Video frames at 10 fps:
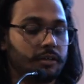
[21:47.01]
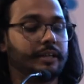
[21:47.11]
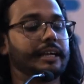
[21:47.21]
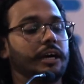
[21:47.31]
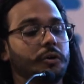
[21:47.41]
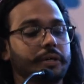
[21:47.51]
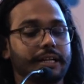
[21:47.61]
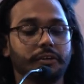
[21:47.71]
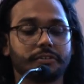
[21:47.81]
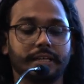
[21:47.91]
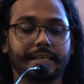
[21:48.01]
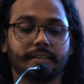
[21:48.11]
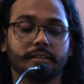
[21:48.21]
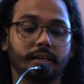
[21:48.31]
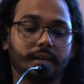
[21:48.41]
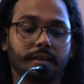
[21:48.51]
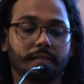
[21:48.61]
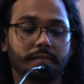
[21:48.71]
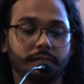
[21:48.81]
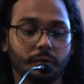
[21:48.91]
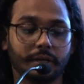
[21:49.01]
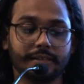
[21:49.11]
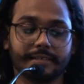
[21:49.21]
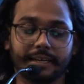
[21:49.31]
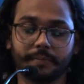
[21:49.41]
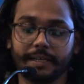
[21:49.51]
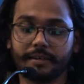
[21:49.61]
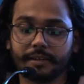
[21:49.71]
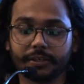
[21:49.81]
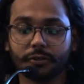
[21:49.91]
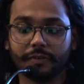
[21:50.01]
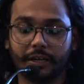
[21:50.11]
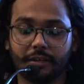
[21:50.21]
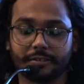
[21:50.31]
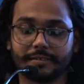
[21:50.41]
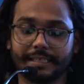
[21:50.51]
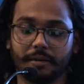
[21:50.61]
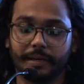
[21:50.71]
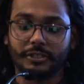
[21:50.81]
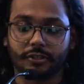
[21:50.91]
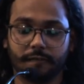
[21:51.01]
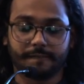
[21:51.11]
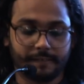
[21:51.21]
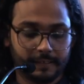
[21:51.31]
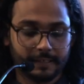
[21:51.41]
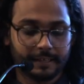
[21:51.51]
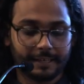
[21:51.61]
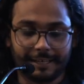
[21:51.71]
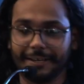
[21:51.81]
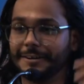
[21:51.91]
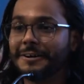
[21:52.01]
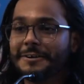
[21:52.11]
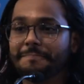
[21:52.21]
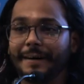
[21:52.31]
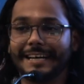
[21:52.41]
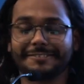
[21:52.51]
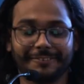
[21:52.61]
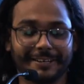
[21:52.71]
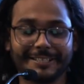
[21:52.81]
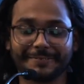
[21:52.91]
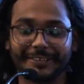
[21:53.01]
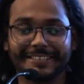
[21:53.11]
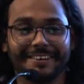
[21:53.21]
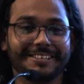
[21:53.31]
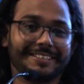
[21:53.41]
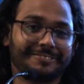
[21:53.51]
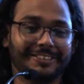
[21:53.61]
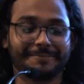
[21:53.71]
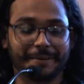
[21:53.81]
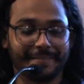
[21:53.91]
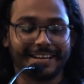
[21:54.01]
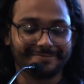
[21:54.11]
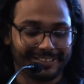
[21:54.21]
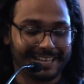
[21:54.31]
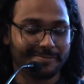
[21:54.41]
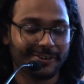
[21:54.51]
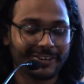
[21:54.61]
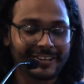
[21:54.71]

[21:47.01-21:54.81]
like how it looks like, the flow runs that we did. You will also see a bunch of past flow runs because I was, of course, preparing for demo.